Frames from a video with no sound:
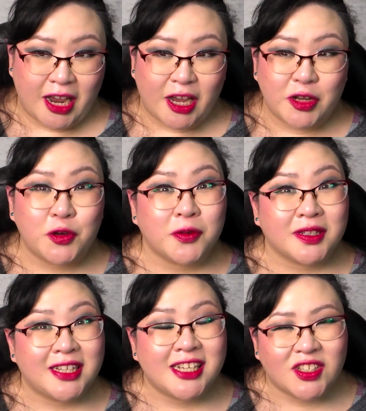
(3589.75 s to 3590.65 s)
and your
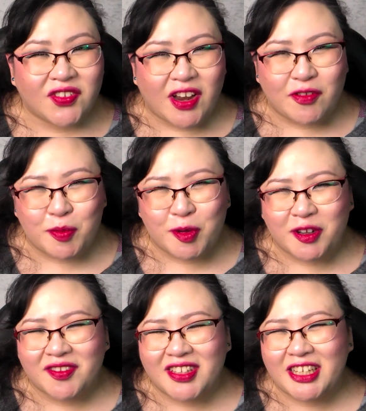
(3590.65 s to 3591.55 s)
least favorite
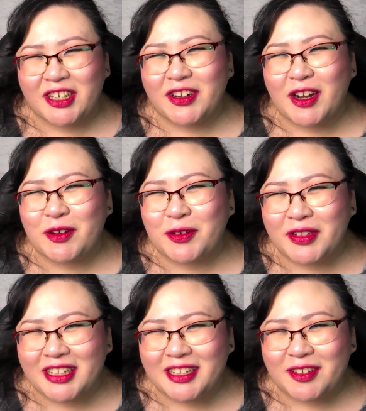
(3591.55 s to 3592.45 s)
book of the year? I would
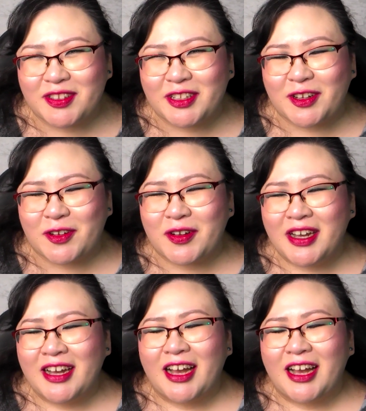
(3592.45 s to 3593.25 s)
really love to know.